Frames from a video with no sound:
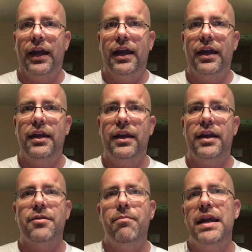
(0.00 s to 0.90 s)
And
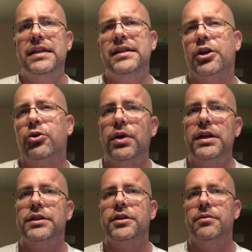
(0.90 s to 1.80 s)
it's amazing the
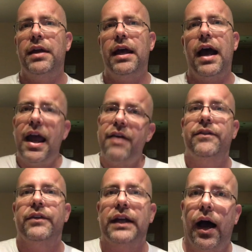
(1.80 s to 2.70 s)
criticism that I have
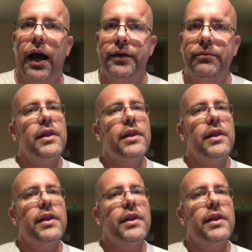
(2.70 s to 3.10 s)
even gotten